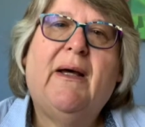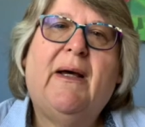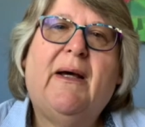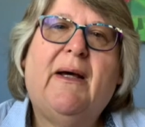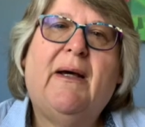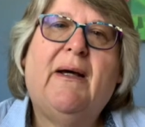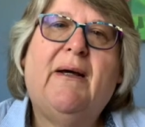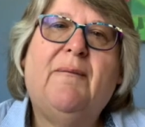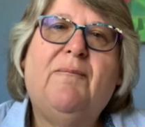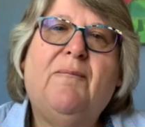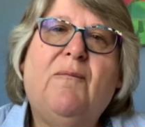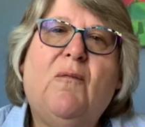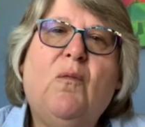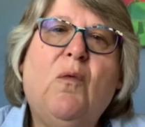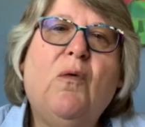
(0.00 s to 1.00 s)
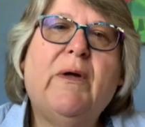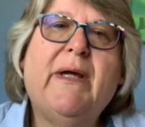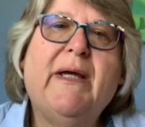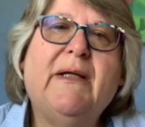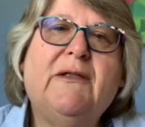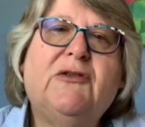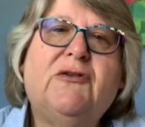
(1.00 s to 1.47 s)

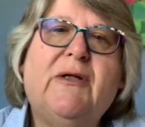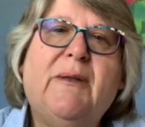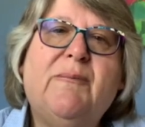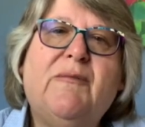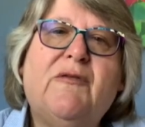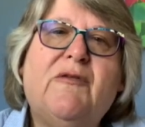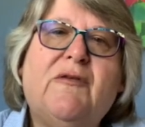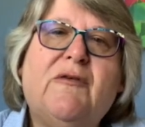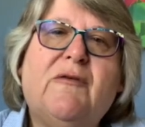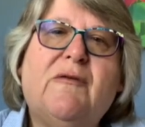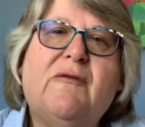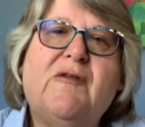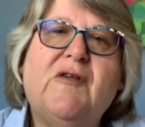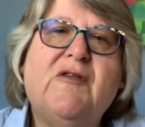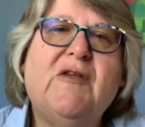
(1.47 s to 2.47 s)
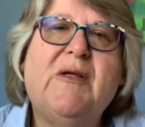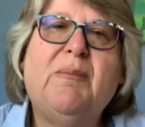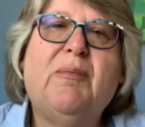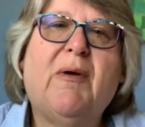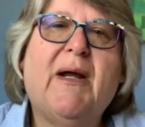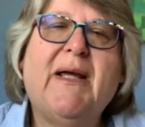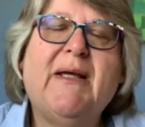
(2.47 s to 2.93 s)
walking trips, city
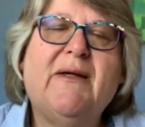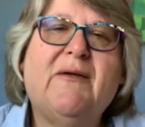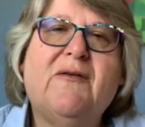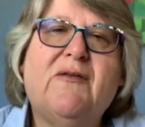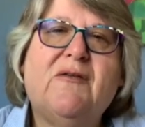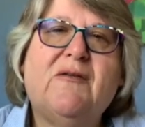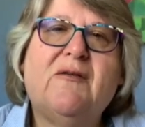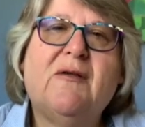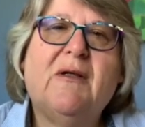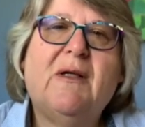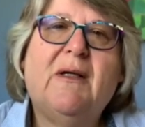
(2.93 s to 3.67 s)
breaks.